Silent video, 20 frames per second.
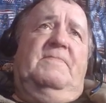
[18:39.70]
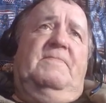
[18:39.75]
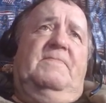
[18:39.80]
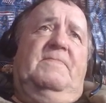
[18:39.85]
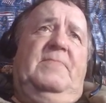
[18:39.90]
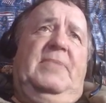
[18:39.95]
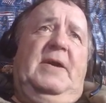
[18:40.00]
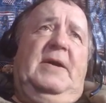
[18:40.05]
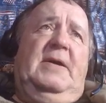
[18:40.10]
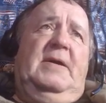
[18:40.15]

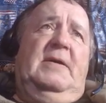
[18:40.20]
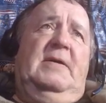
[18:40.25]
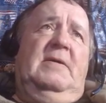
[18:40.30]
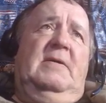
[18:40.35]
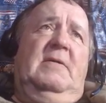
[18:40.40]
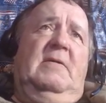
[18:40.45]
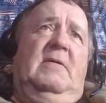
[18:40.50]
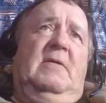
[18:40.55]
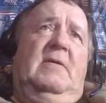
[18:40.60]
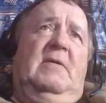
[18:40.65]
But
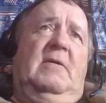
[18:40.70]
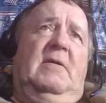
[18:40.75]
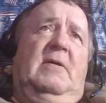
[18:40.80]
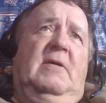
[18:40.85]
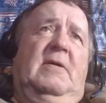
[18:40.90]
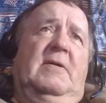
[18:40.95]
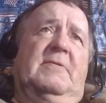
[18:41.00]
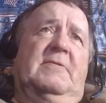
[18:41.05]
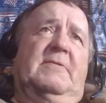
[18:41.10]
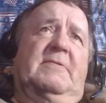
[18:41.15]

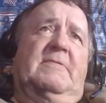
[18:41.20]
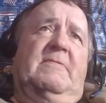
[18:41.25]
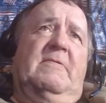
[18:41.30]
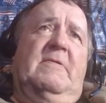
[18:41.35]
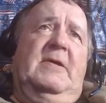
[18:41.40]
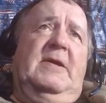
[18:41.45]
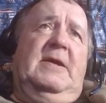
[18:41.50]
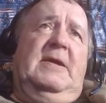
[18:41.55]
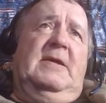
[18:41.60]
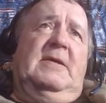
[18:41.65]
Otter
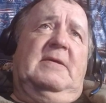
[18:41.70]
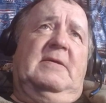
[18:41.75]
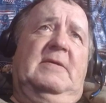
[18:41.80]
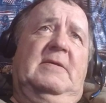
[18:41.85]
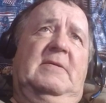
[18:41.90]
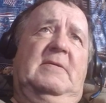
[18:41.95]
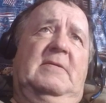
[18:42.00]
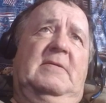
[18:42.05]
Creek